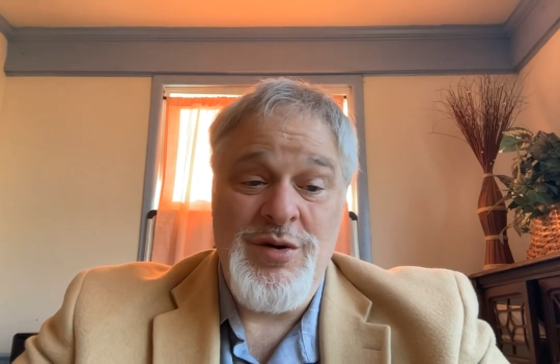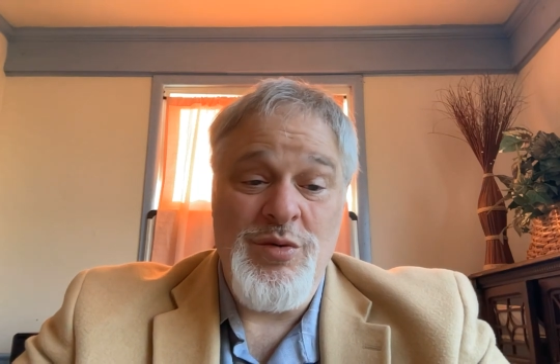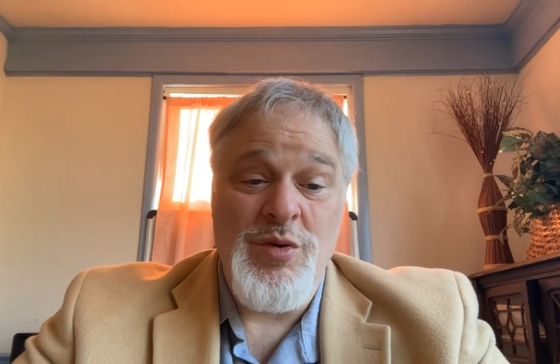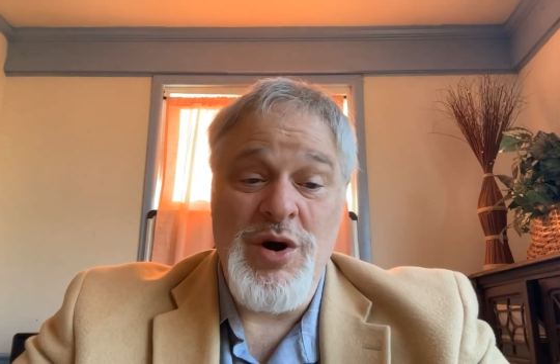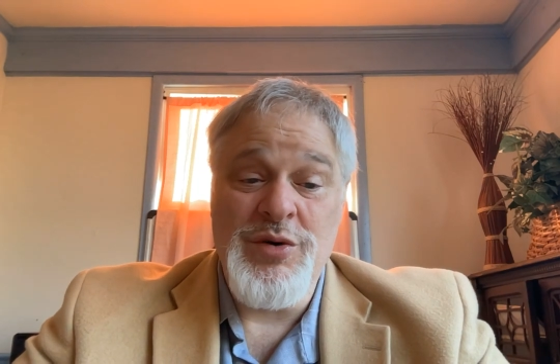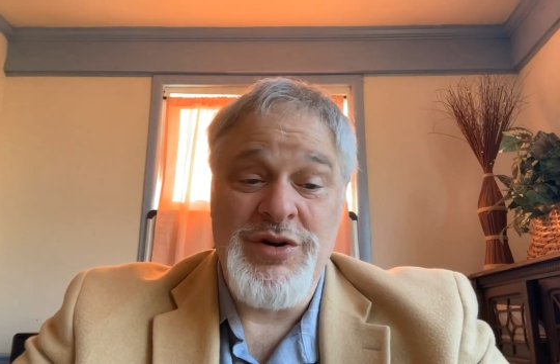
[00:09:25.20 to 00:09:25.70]

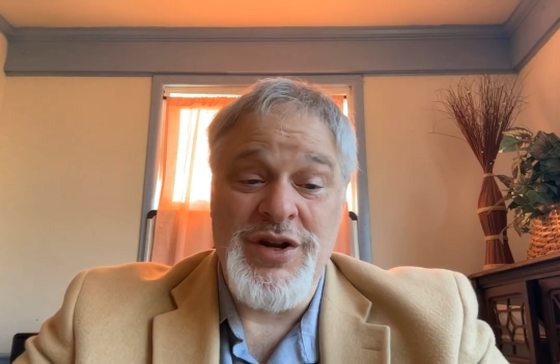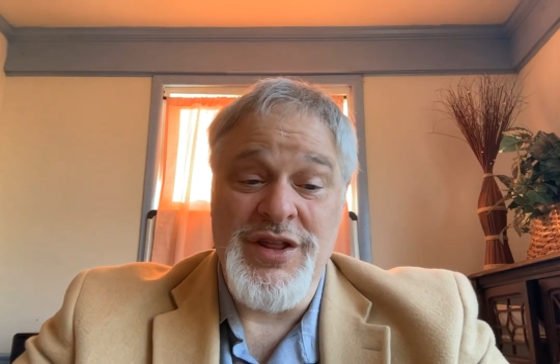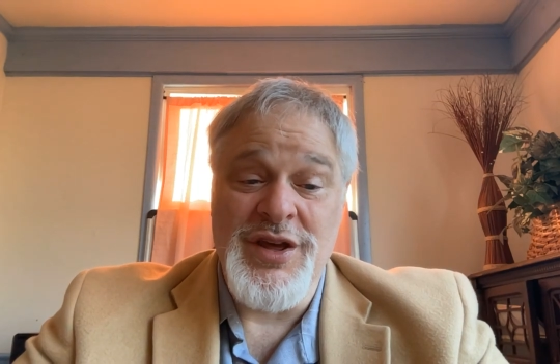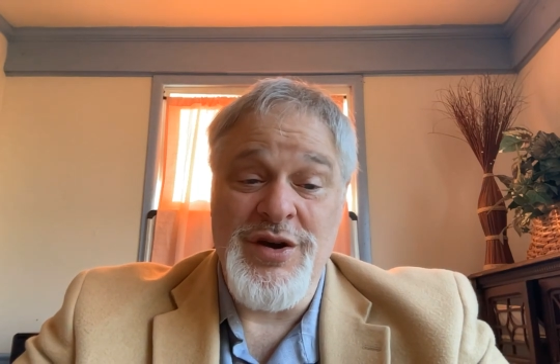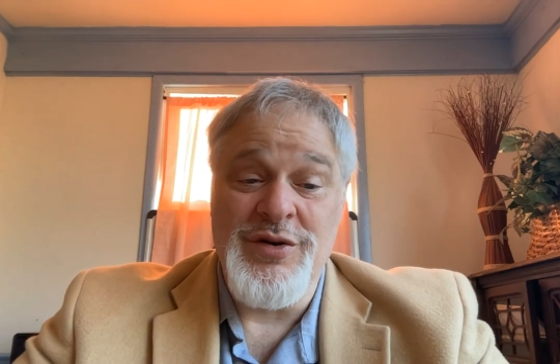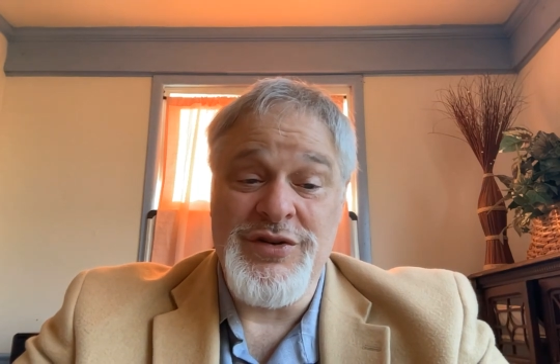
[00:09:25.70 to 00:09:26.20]
Woe to
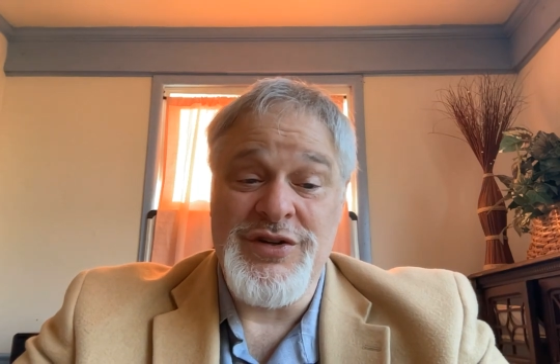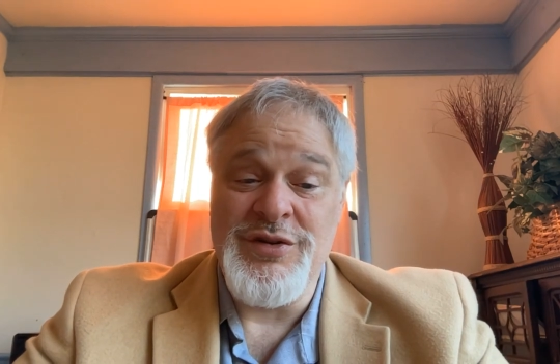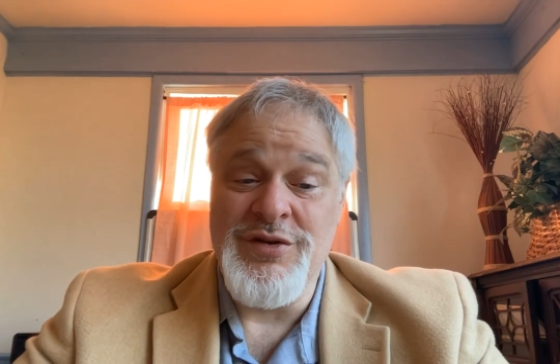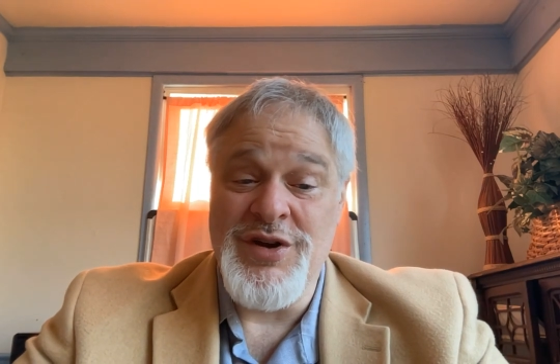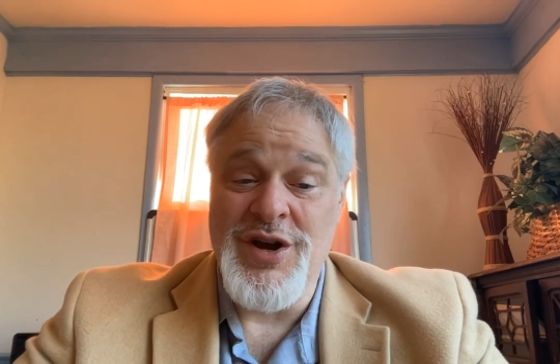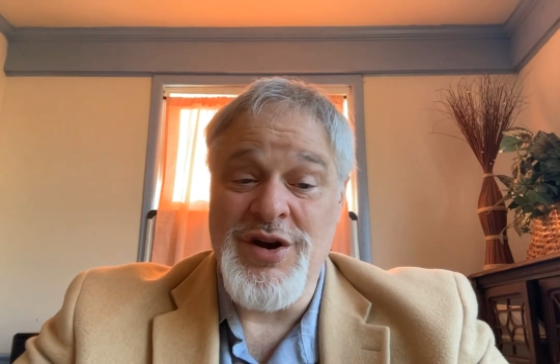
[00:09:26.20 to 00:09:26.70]
those
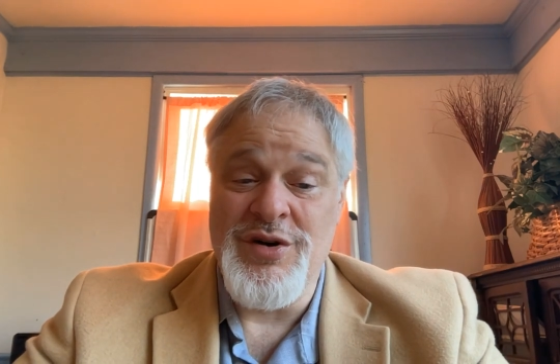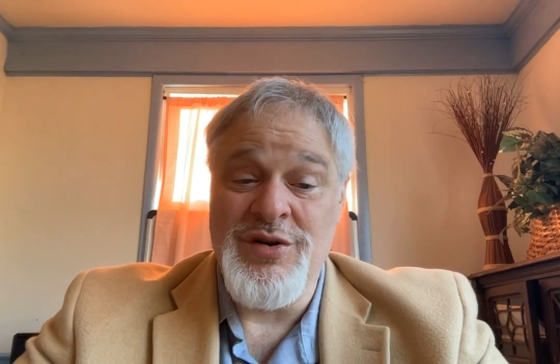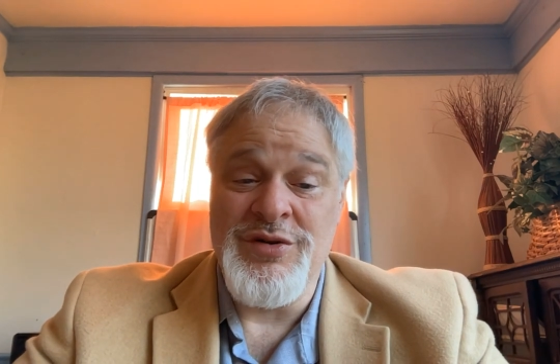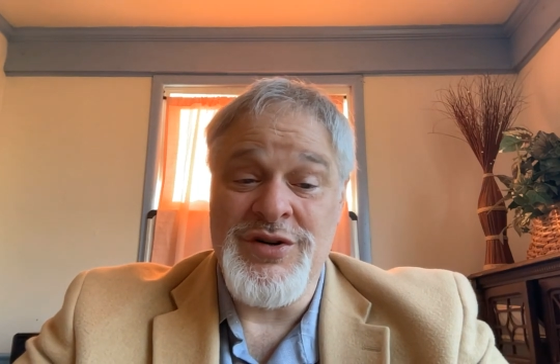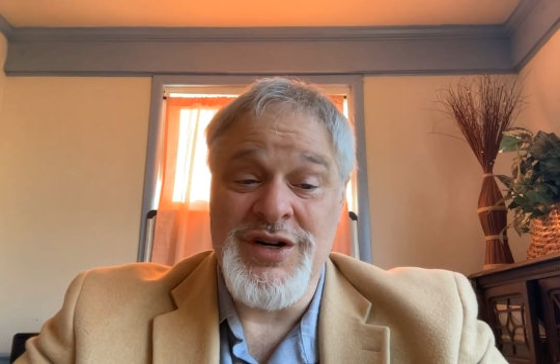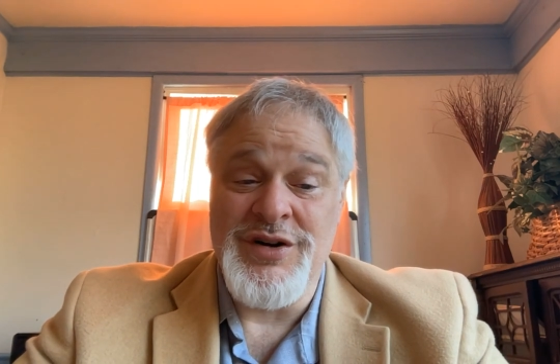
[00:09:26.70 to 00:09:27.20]
who
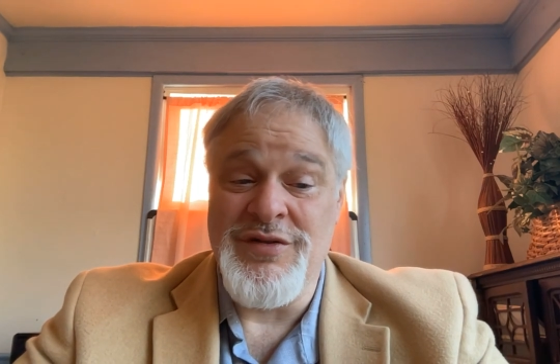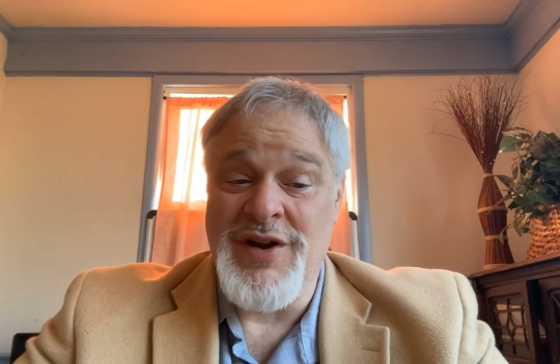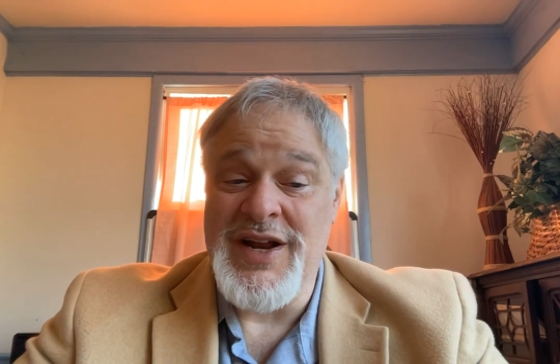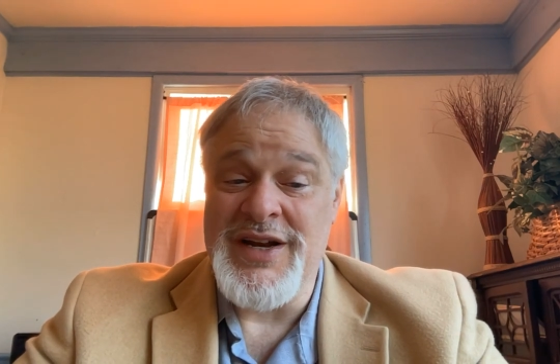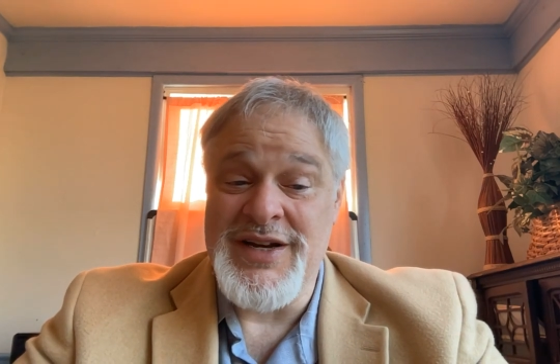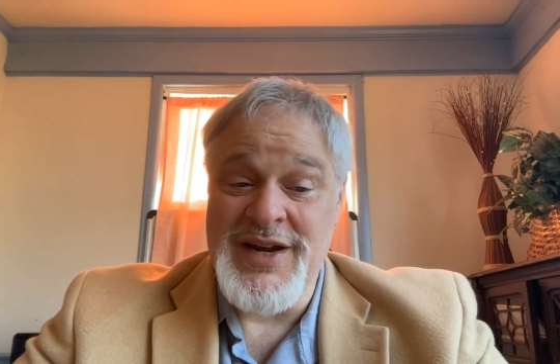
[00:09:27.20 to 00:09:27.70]
go to
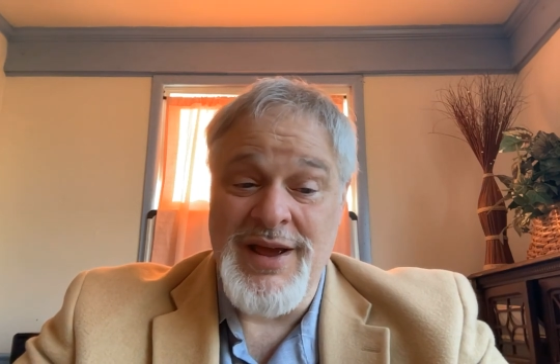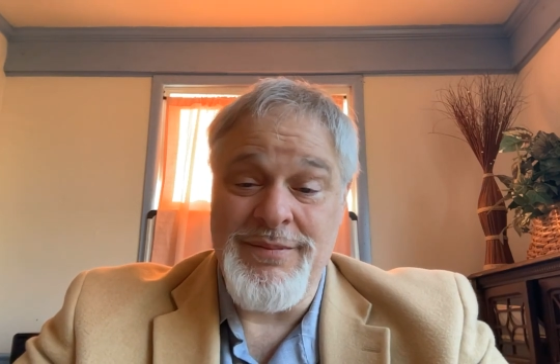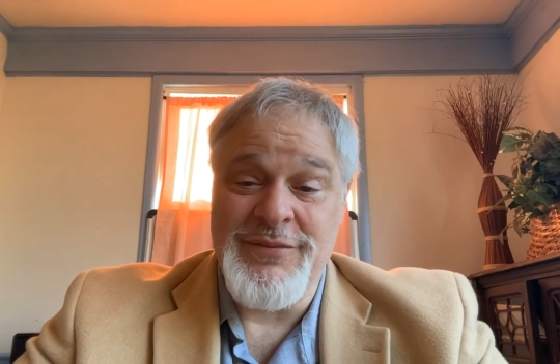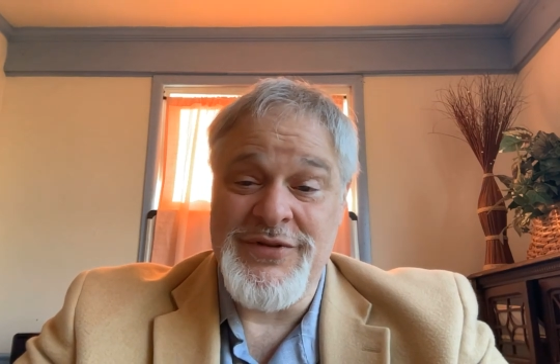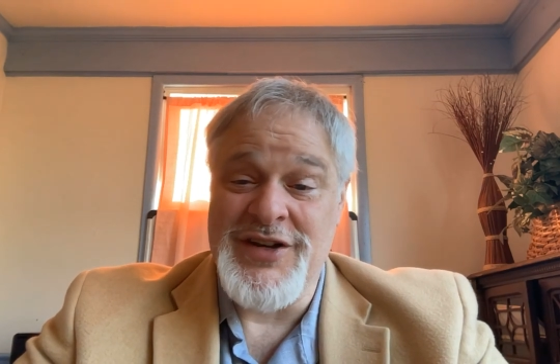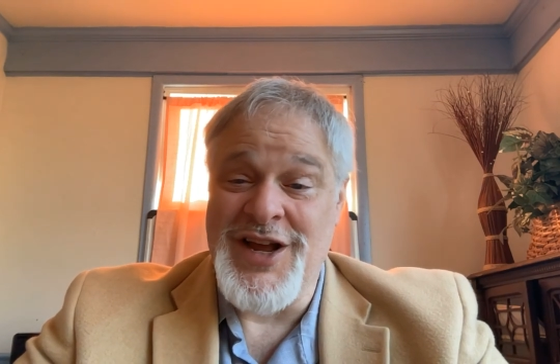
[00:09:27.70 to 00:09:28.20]
great
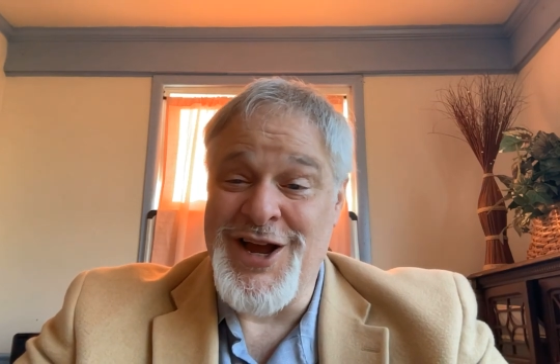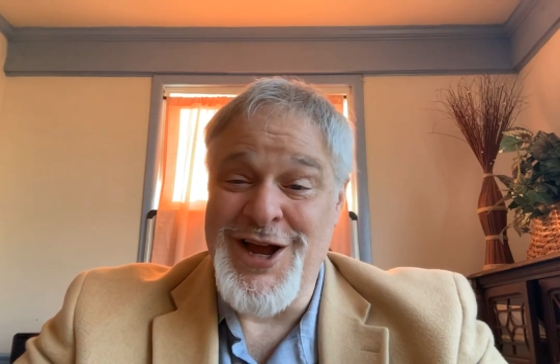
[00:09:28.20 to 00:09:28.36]
depths to